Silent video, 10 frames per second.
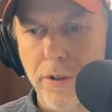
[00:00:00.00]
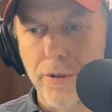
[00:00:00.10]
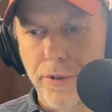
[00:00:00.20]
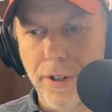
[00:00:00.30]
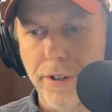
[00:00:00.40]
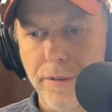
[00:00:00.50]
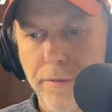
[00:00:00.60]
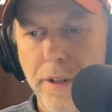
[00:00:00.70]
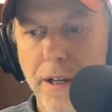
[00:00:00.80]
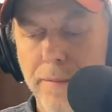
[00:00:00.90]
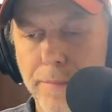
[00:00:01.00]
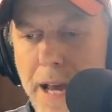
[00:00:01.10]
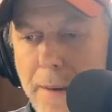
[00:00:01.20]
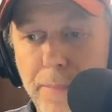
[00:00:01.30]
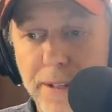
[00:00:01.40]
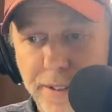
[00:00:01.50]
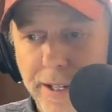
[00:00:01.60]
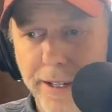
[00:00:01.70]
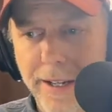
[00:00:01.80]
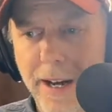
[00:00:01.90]
or the um, app based
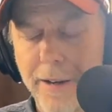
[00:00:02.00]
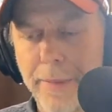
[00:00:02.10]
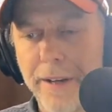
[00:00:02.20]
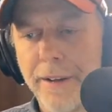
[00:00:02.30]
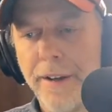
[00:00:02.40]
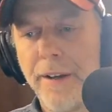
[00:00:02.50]
gig economy